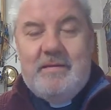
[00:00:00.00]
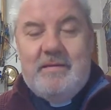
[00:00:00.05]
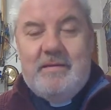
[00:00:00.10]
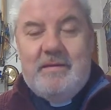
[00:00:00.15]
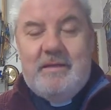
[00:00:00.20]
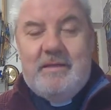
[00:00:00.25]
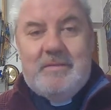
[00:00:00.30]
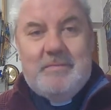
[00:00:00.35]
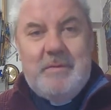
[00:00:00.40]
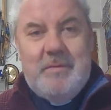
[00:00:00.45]

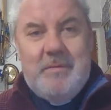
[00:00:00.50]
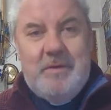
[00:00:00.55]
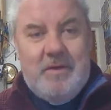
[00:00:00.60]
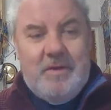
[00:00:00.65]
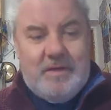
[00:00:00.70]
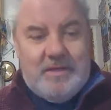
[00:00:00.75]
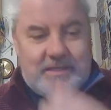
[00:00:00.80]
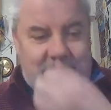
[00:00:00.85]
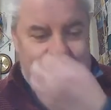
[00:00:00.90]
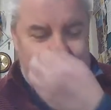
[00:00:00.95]
It's maybe
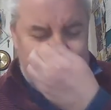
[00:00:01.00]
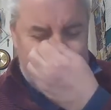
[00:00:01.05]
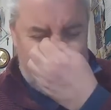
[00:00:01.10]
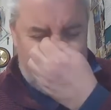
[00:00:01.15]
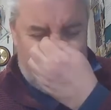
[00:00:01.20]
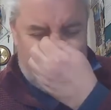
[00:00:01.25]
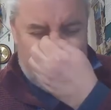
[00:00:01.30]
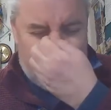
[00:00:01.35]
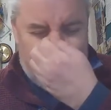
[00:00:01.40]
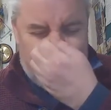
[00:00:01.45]
not a scene that
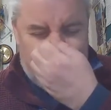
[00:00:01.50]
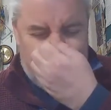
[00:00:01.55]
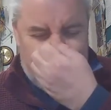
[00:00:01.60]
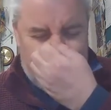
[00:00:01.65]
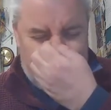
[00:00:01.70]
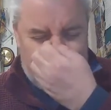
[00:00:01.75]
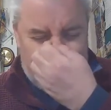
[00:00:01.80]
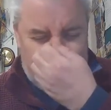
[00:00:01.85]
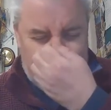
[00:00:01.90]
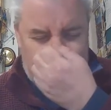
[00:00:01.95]
we think
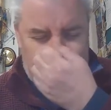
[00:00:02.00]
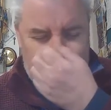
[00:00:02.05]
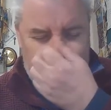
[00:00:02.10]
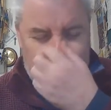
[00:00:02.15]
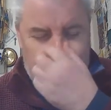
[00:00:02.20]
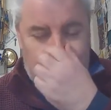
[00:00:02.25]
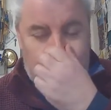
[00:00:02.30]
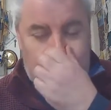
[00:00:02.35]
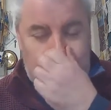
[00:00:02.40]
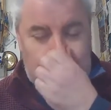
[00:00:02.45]
very much
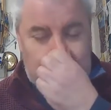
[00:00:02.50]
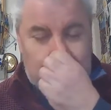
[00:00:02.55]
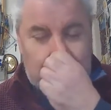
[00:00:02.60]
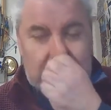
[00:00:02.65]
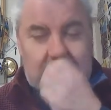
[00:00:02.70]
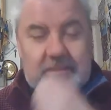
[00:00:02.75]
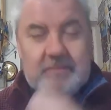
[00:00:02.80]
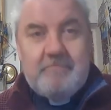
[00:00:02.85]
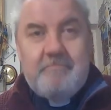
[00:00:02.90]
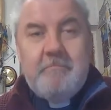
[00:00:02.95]
about
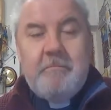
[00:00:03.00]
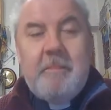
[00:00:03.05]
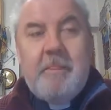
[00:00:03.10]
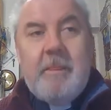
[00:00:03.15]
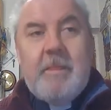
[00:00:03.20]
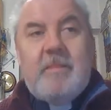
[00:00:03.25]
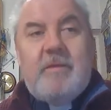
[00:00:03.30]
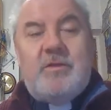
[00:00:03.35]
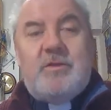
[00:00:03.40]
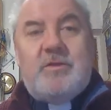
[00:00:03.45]
Christmas.
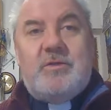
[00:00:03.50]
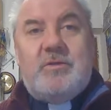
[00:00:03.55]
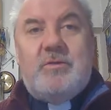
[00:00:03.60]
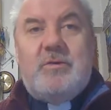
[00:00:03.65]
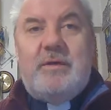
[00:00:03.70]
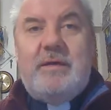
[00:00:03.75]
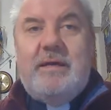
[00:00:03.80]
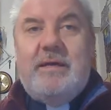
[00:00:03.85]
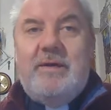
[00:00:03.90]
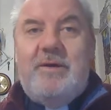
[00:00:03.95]
The
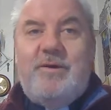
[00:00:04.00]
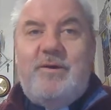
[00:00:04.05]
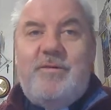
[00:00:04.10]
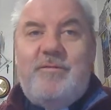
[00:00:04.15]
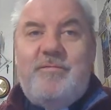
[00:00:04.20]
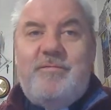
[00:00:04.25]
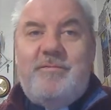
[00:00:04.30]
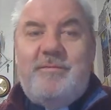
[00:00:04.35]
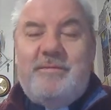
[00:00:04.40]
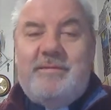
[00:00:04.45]
story
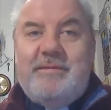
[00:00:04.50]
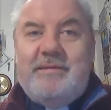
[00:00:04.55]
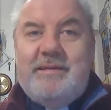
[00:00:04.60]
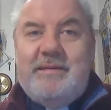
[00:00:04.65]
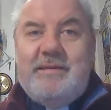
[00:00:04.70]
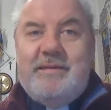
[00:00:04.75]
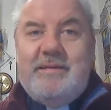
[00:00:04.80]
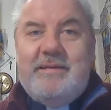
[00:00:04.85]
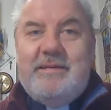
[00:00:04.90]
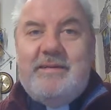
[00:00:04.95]
of
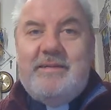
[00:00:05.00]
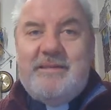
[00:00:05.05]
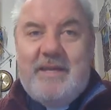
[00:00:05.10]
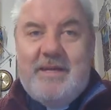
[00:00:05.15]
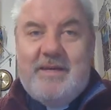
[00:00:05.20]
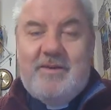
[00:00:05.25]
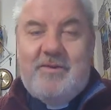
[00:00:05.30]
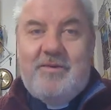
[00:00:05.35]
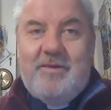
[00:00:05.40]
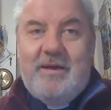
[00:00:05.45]

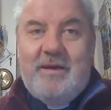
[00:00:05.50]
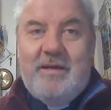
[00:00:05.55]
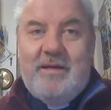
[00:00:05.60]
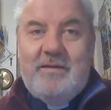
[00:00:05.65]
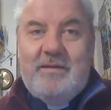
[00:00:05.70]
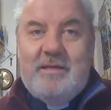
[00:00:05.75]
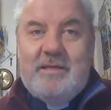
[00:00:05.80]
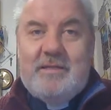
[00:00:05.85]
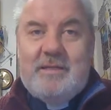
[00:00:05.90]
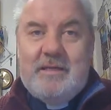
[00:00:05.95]
Zechariah,
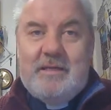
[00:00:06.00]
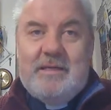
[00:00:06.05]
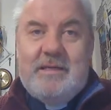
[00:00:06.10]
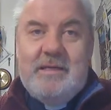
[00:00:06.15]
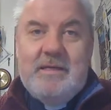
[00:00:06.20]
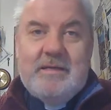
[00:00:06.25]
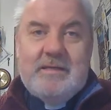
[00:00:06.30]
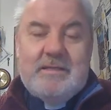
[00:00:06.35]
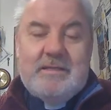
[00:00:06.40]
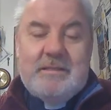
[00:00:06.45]
uh,
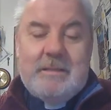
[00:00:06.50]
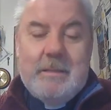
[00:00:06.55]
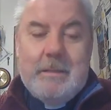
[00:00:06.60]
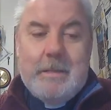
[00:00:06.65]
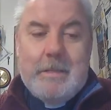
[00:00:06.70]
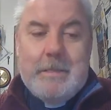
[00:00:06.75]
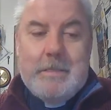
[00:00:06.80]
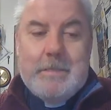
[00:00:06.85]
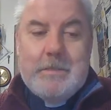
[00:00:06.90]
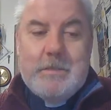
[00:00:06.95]
Zacchaeus,
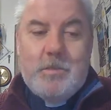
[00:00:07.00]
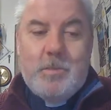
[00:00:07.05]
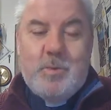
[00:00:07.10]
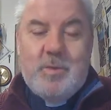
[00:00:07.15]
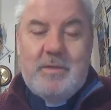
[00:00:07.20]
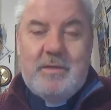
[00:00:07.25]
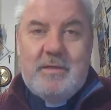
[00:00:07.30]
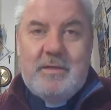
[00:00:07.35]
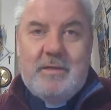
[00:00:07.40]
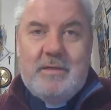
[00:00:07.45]

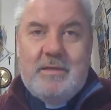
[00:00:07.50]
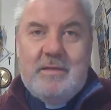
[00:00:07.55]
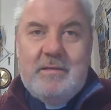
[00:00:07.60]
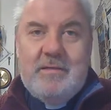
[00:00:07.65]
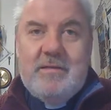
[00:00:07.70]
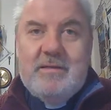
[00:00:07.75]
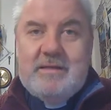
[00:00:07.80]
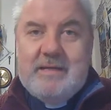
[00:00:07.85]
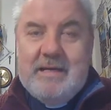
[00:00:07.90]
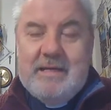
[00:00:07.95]

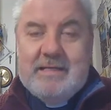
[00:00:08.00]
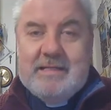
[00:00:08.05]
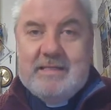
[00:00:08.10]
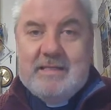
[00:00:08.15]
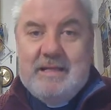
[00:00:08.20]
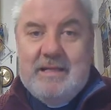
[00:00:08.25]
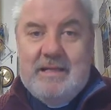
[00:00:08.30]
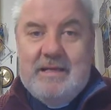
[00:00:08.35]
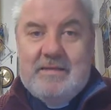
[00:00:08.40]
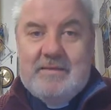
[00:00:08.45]
the tax
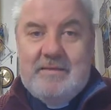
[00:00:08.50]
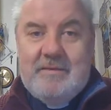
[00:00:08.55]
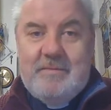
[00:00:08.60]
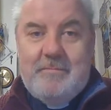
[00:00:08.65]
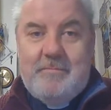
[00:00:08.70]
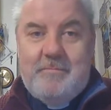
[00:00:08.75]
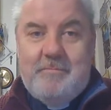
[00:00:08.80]
collector.